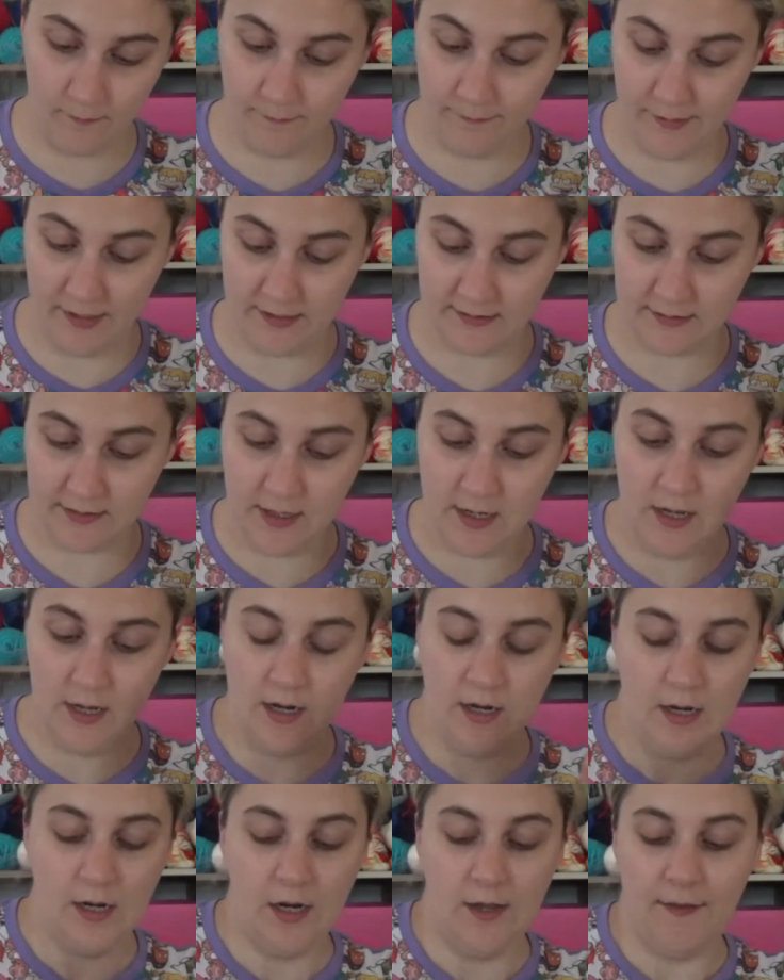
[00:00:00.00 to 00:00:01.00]
But
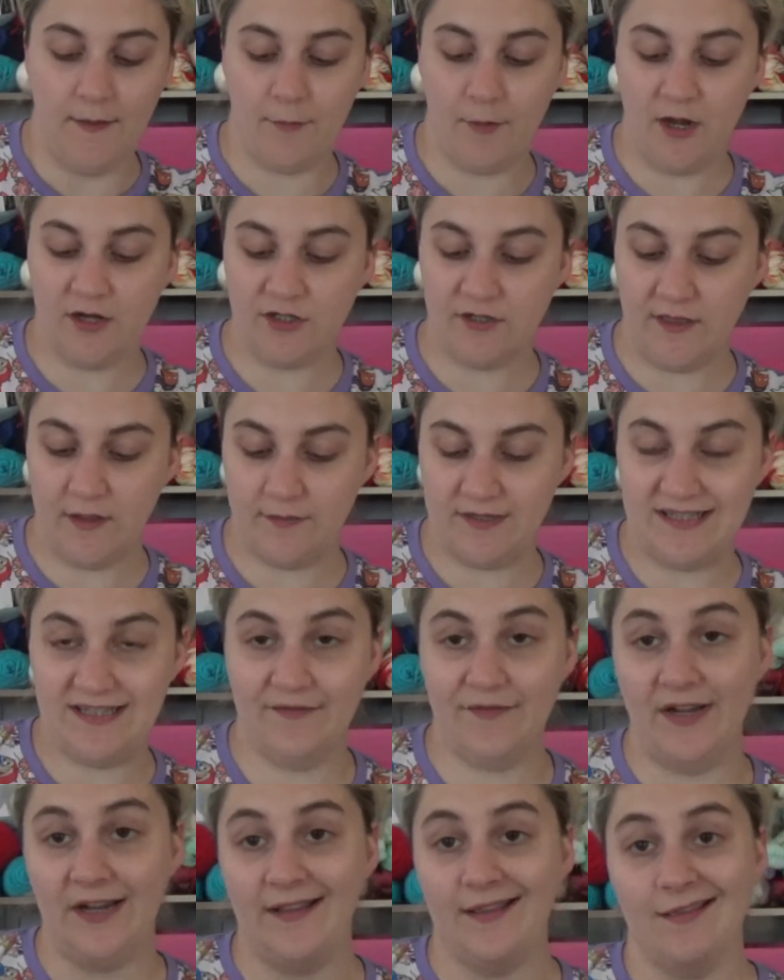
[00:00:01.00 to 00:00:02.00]
the project that was
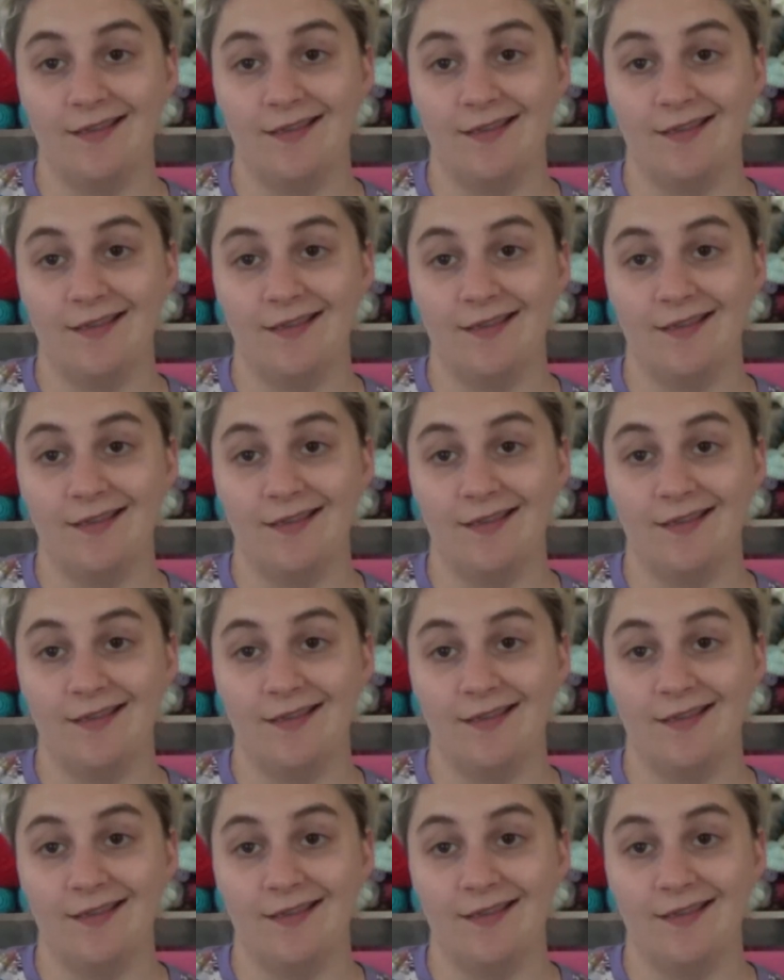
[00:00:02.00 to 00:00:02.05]
living in